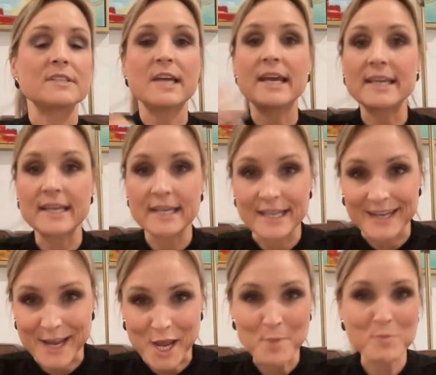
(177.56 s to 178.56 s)
taking a
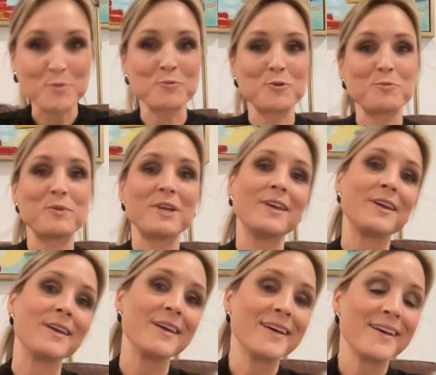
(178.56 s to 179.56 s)
nap would
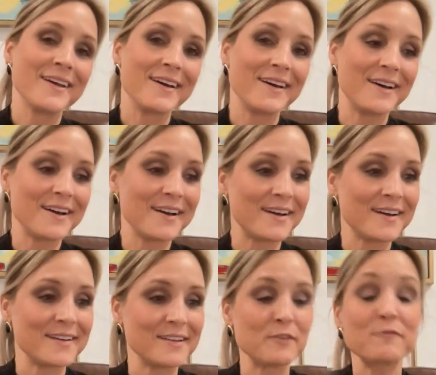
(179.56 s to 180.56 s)
be
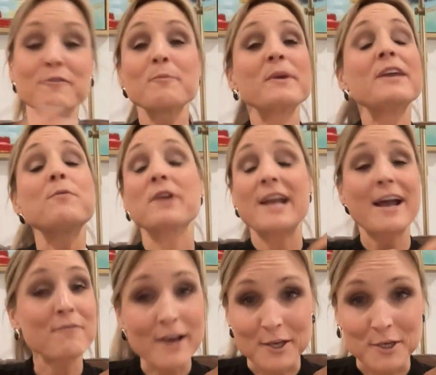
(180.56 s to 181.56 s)
like for me, what
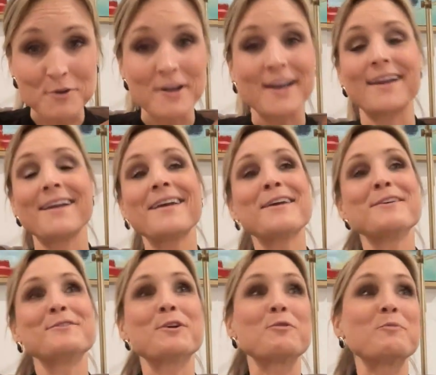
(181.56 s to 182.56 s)
I value, okay?
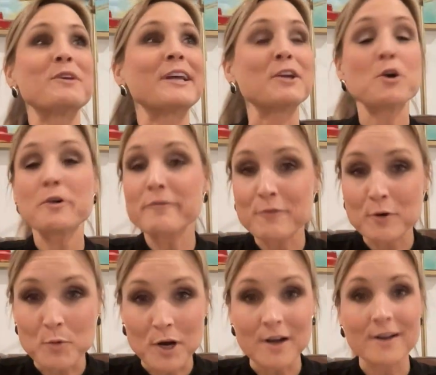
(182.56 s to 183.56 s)
So it would be like going for
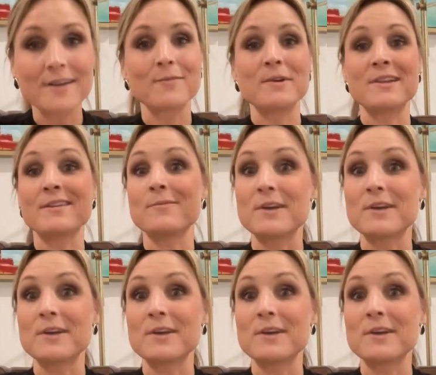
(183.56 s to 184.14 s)
a walk when the